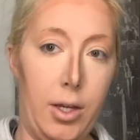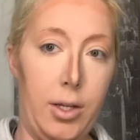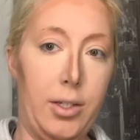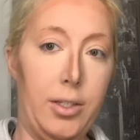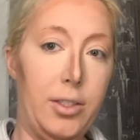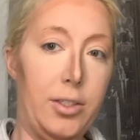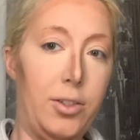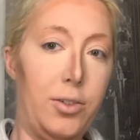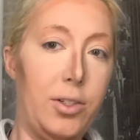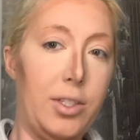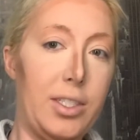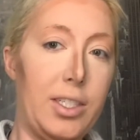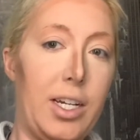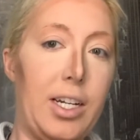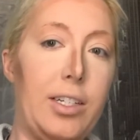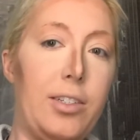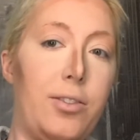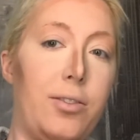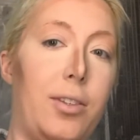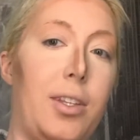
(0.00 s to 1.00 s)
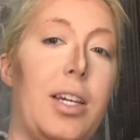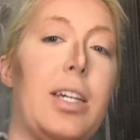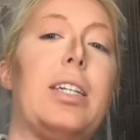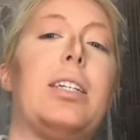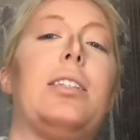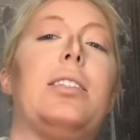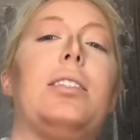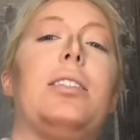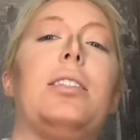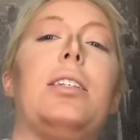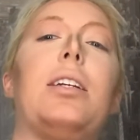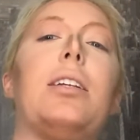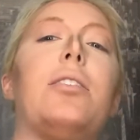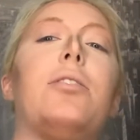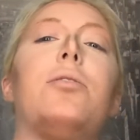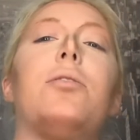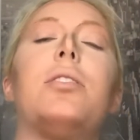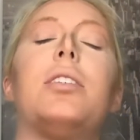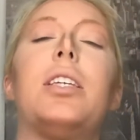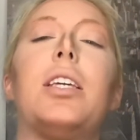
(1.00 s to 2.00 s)
as soon as I do this and
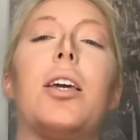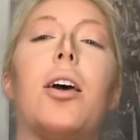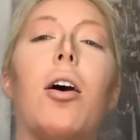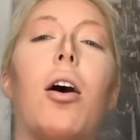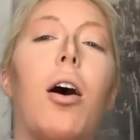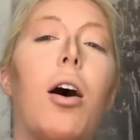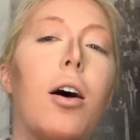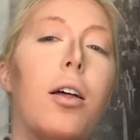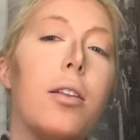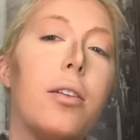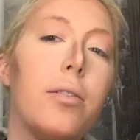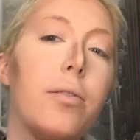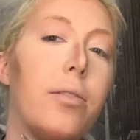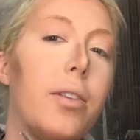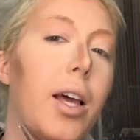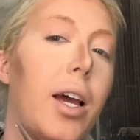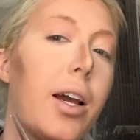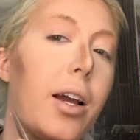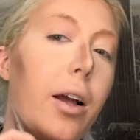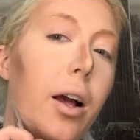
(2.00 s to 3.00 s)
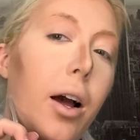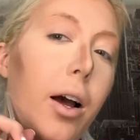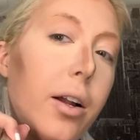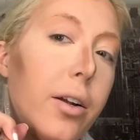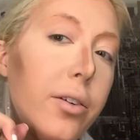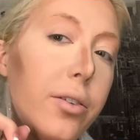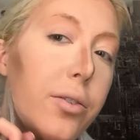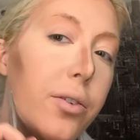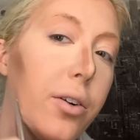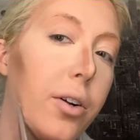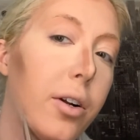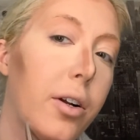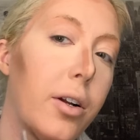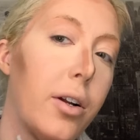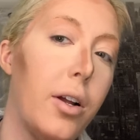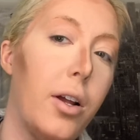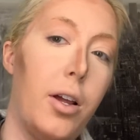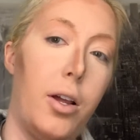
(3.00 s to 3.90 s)
you see all of that contour,